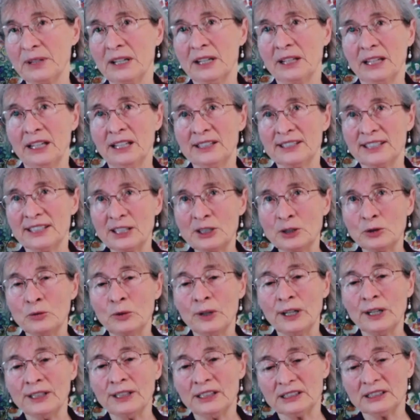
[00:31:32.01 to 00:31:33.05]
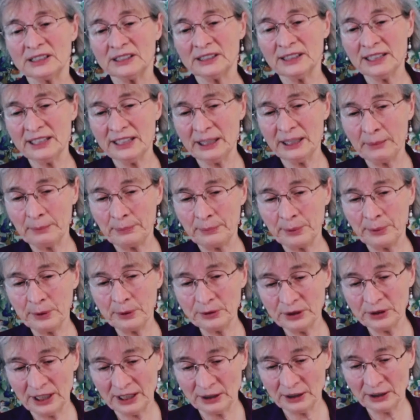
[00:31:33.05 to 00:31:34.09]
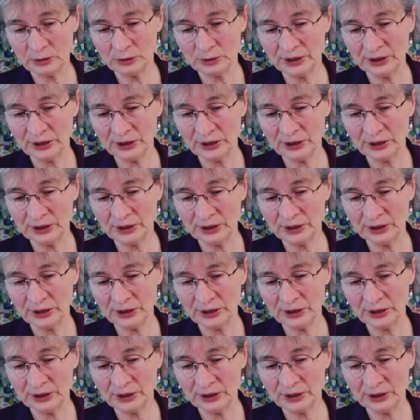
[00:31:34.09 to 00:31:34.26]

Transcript: And that's when it's really important to